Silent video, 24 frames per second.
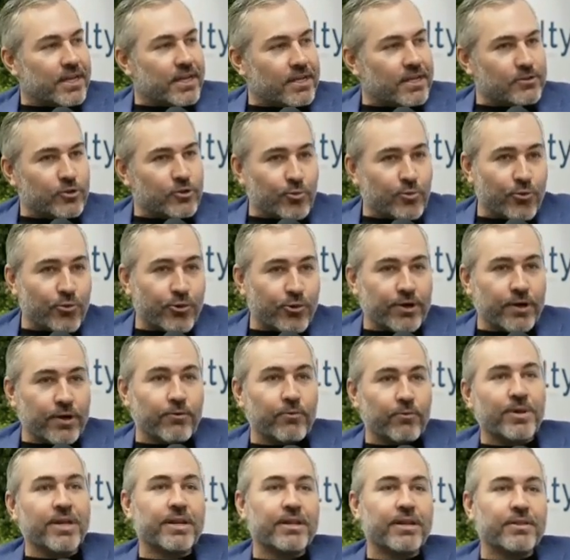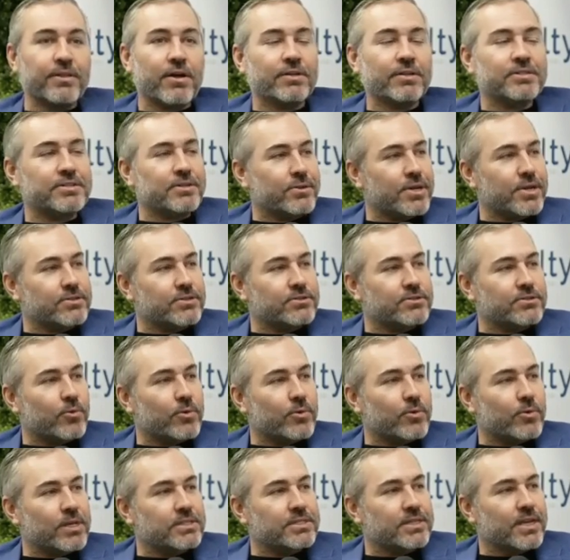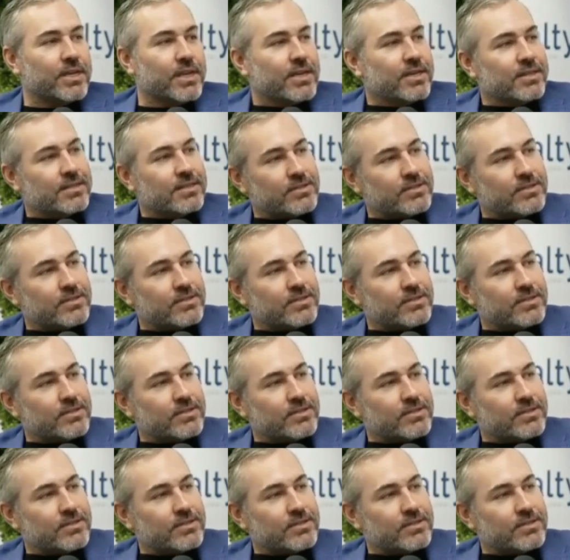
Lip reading: Connect 2.0 when we get it launched here in the next couple of weeks.